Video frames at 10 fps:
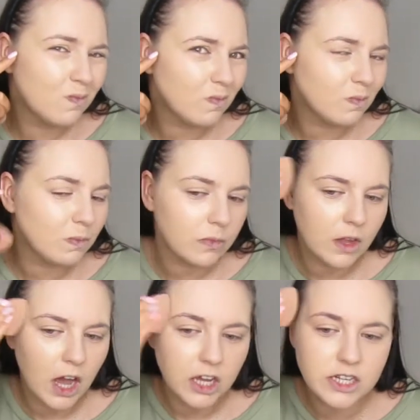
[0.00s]

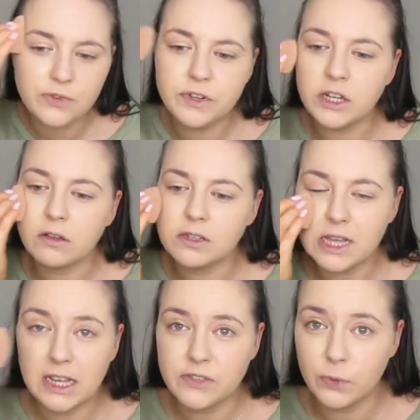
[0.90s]
I definitely don't
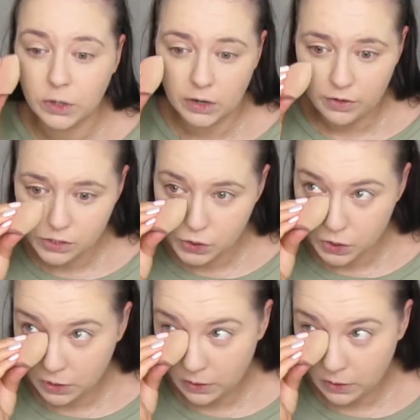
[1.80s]
say it's full coverage.